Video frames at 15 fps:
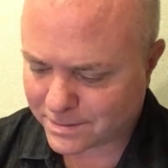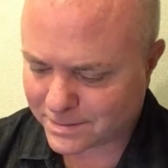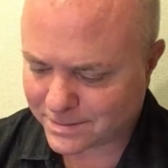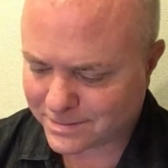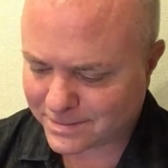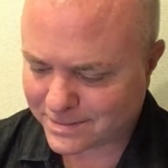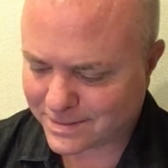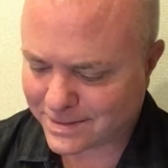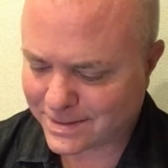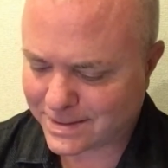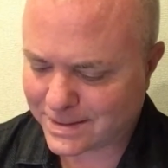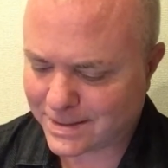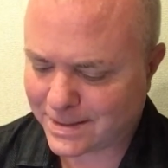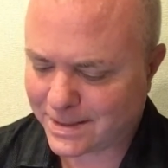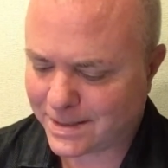
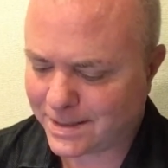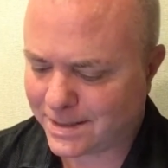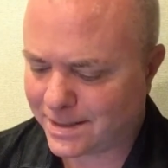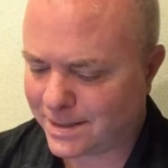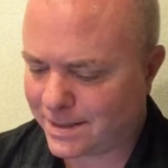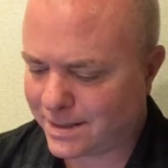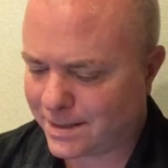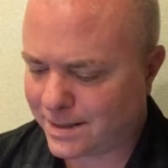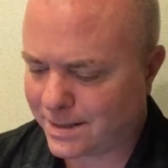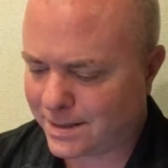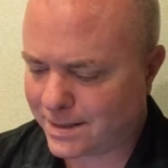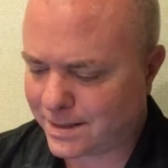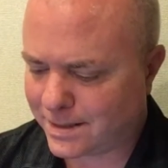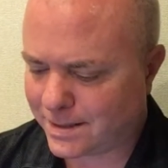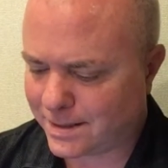
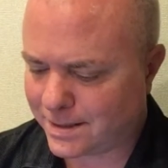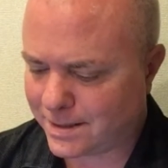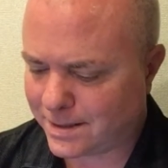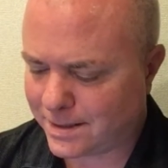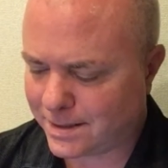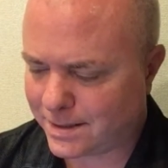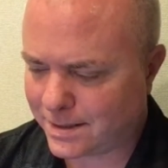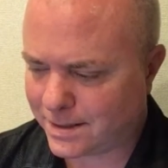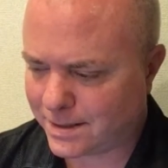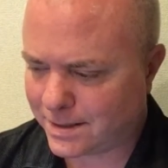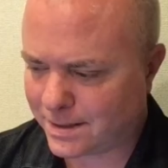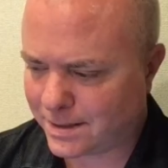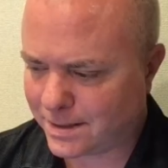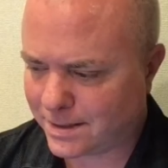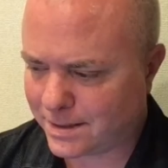
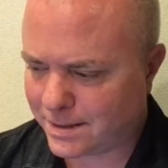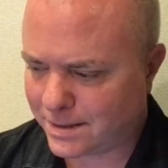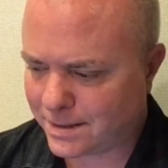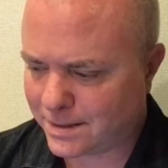No one is speaking in this clip.